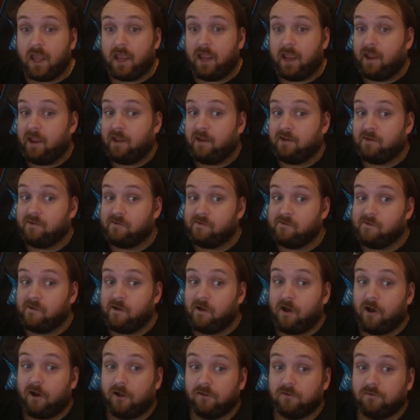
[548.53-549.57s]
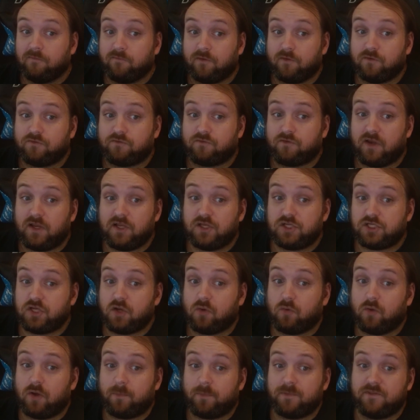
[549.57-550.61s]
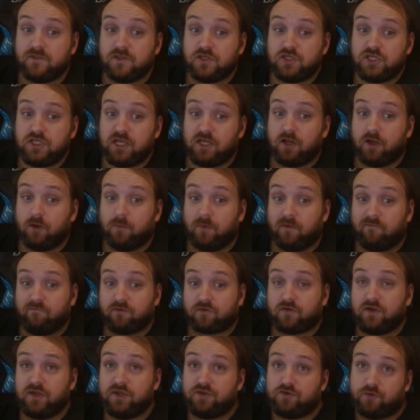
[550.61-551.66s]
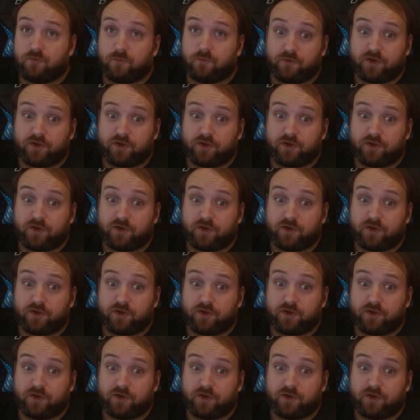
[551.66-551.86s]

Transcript: And all of those traits show up in the genome of a creature,